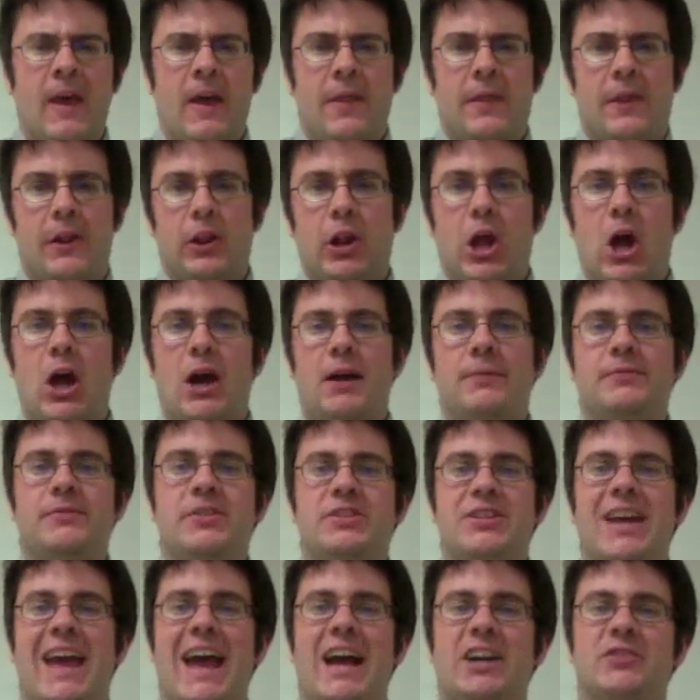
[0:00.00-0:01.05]
The law of
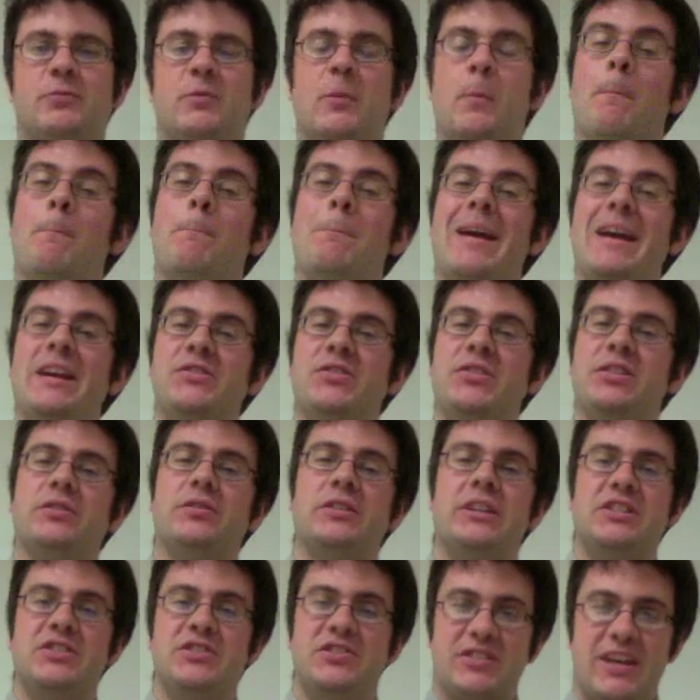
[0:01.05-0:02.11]
detachment
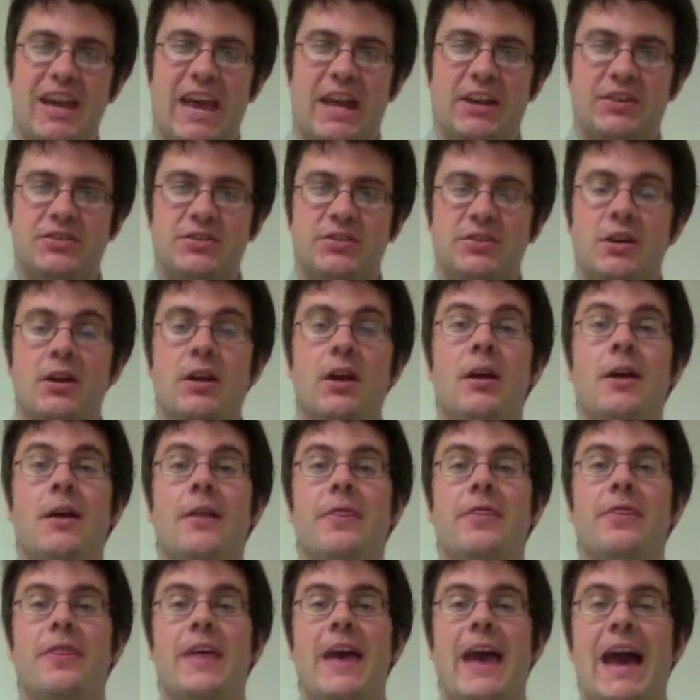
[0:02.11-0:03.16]
basically says
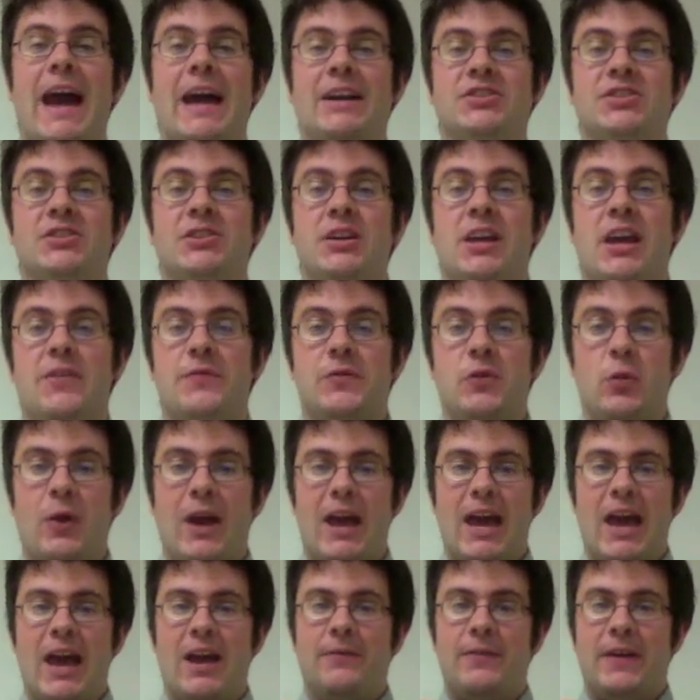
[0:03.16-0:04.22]
that if you
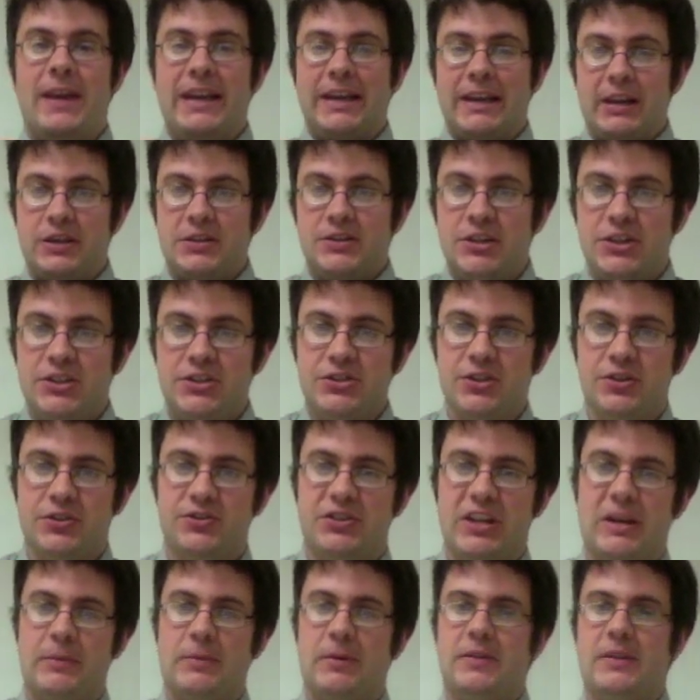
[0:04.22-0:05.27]
have a conditional
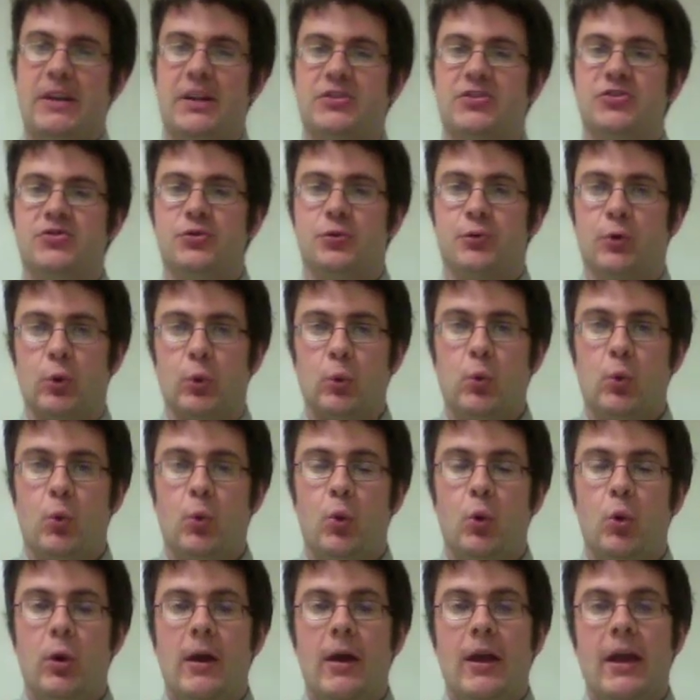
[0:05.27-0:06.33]
statement that's true
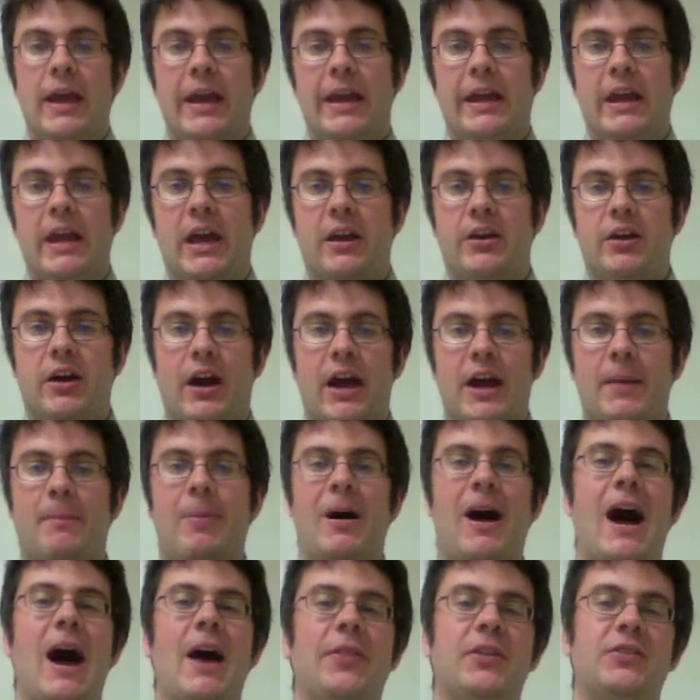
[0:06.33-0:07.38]
and a
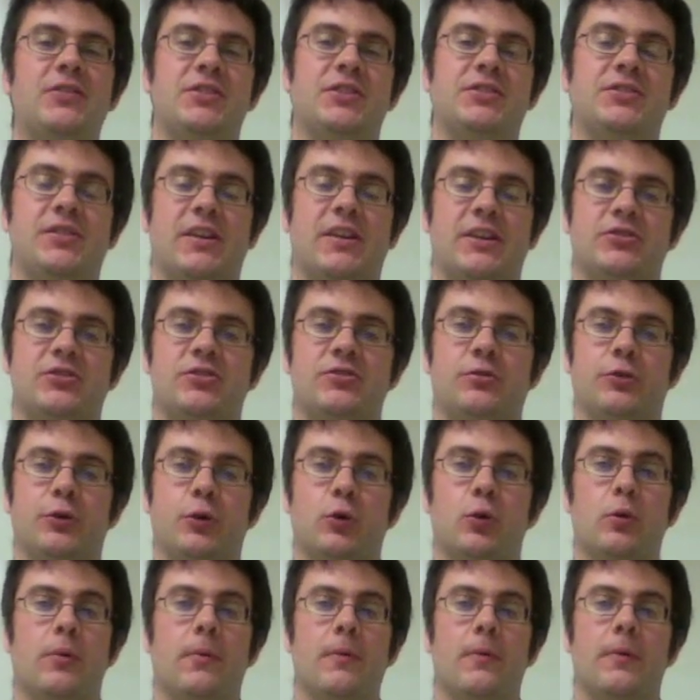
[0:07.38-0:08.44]
hypothesis that's
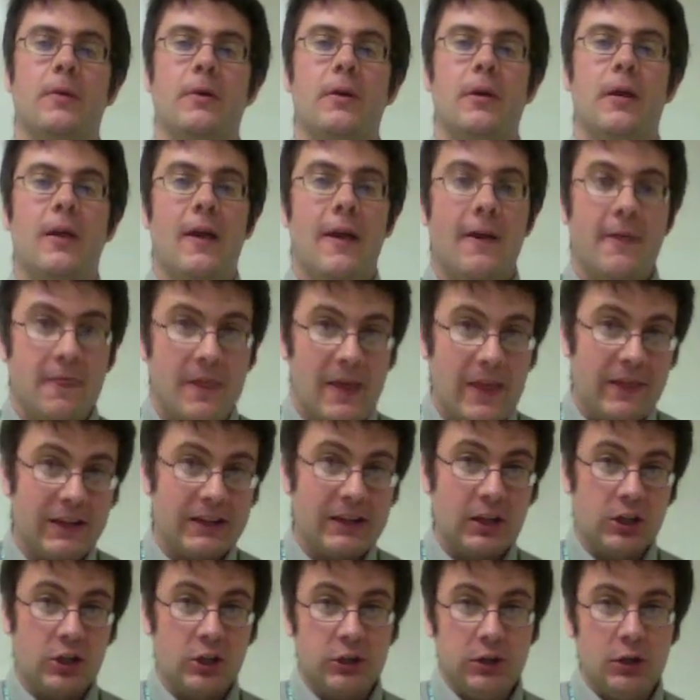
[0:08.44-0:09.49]
true, then the
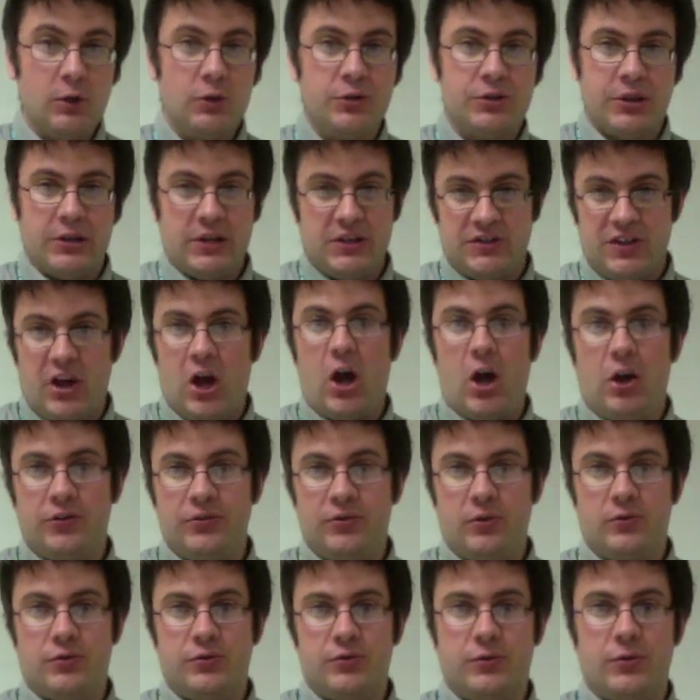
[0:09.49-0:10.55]
conclusion is
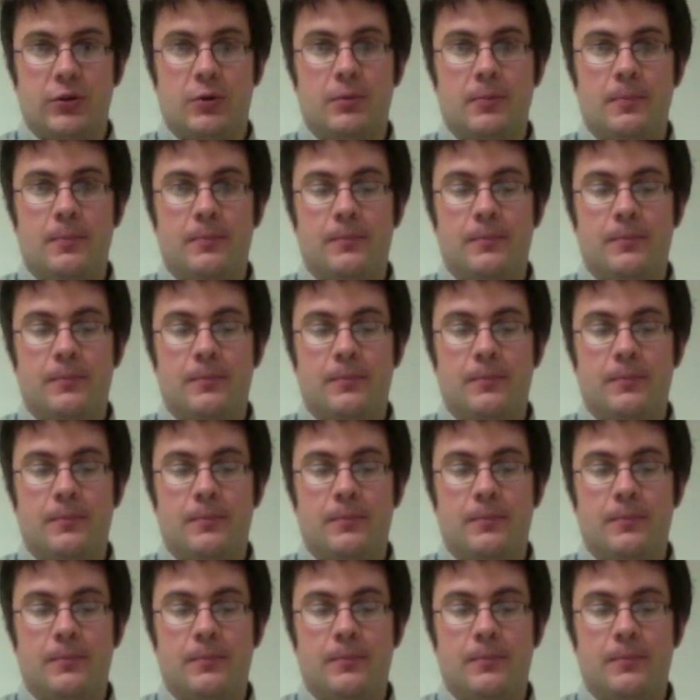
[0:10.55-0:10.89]
also true.